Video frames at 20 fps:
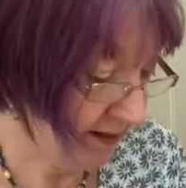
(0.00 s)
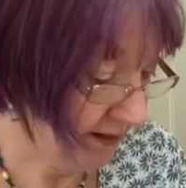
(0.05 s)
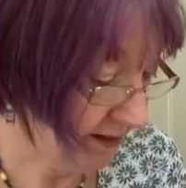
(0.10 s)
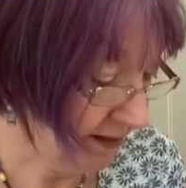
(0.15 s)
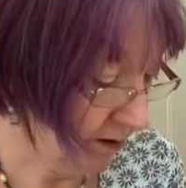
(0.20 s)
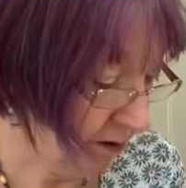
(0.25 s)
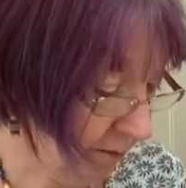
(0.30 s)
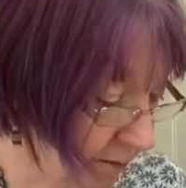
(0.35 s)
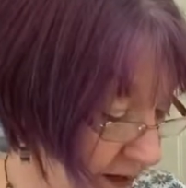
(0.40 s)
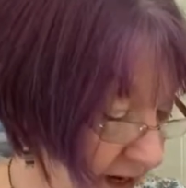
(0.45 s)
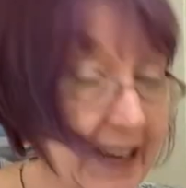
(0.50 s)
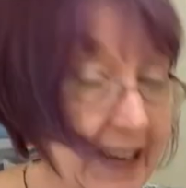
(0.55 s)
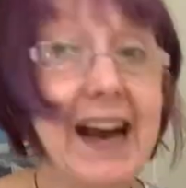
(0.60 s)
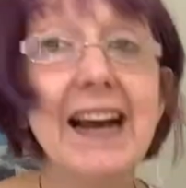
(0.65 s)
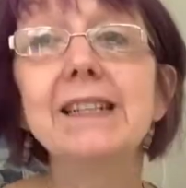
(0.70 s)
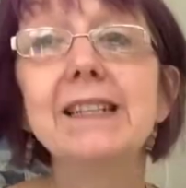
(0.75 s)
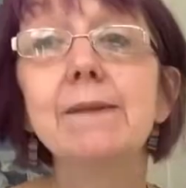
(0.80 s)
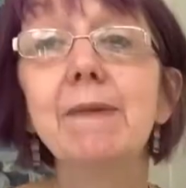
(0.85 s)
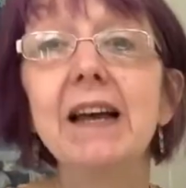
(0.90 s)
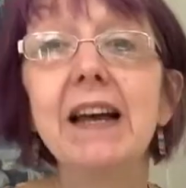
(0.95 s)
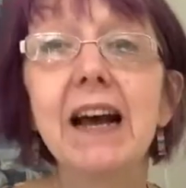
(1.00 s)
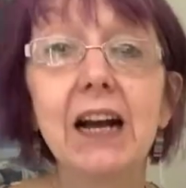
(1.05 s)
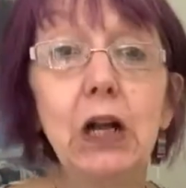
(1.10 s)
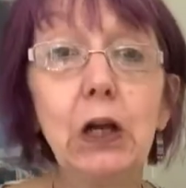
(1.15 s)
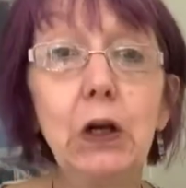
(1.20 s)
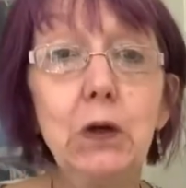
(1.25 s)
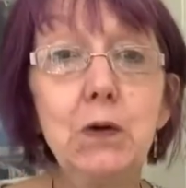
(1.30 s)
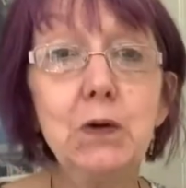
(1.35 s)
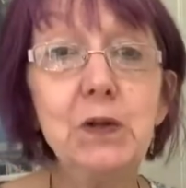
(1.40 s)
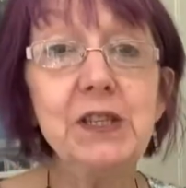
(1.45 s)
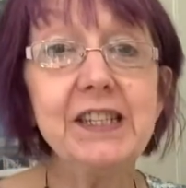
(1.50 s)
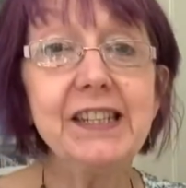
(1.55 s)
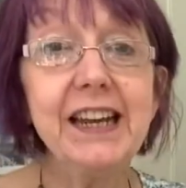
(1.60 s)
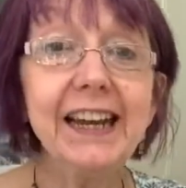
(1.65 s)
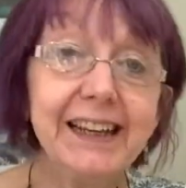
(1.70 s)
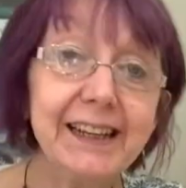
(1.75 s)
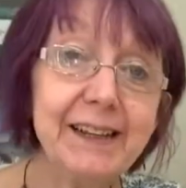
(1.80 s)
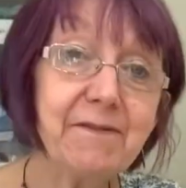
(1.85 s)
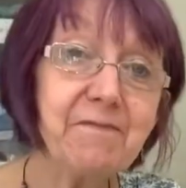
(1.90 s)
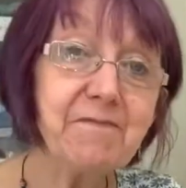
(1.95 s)
So I'm going to get a glue
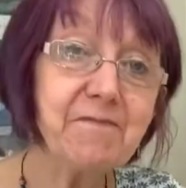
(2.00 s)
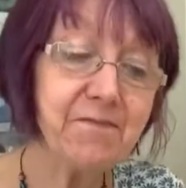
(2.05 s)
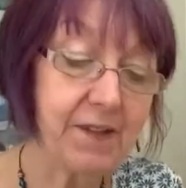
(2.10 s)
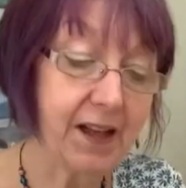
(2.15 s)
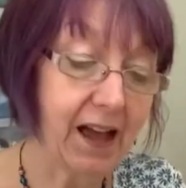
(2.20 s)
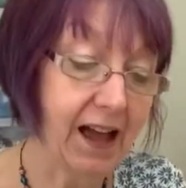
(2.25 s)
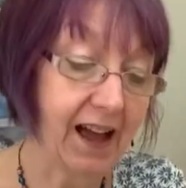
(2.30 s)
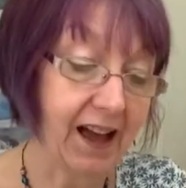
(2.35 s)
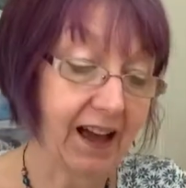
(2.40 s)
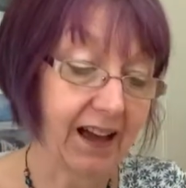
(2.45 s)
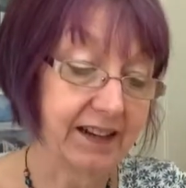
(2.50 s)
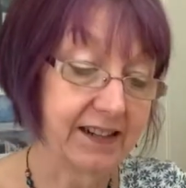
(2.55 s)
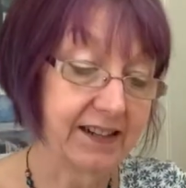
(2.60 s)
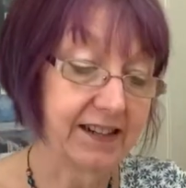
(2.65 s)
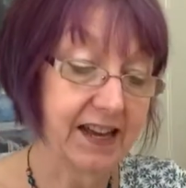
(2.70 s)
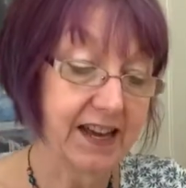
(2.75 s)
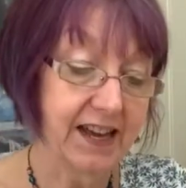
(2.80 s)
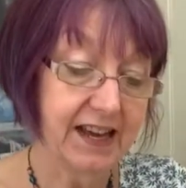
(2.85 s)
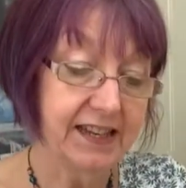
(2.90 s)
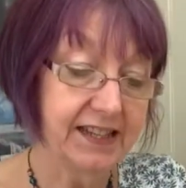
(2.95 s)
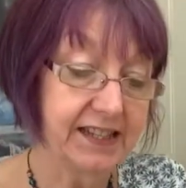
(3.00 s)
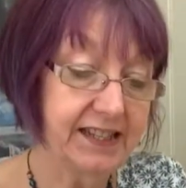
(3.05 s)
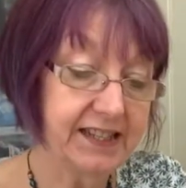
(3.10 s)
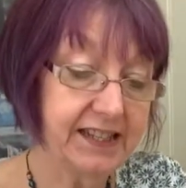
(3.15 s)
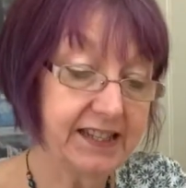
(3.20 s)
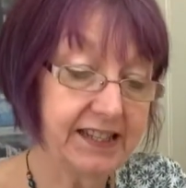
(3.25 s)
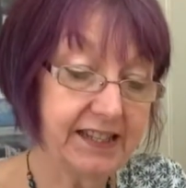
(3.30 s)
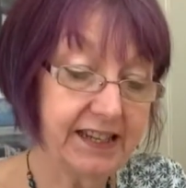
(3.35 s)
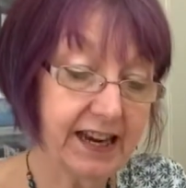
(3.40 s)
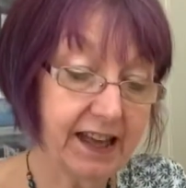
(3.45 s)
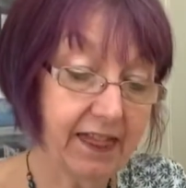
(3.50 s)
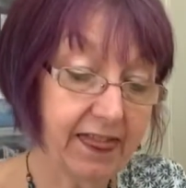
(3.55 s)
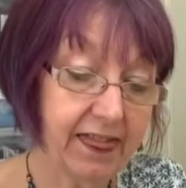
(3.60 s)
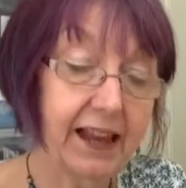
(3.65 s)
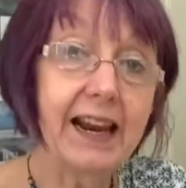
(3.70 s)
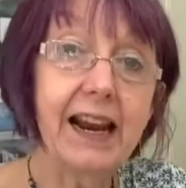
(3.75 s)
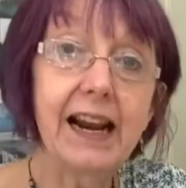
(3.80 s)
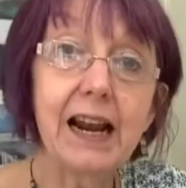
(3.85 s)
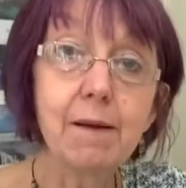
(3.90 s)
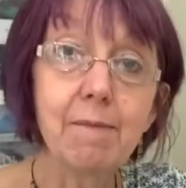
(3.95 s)
stick and stick
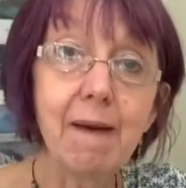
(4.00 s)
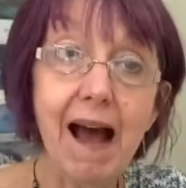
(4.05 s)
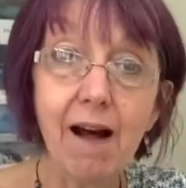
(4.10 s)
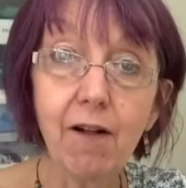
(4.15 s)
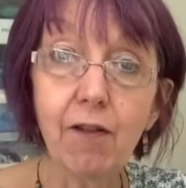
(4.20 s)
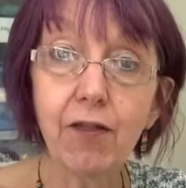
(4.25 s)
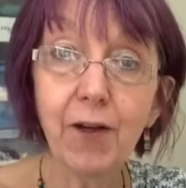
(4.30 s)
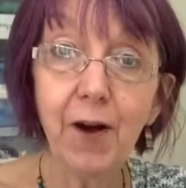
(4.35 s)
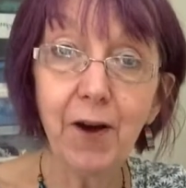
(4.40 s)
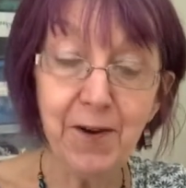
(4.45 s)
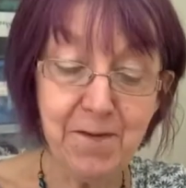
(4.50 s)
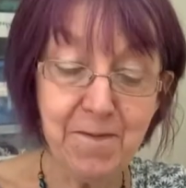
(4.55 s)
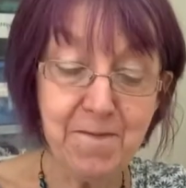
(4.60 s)
the little mouth on.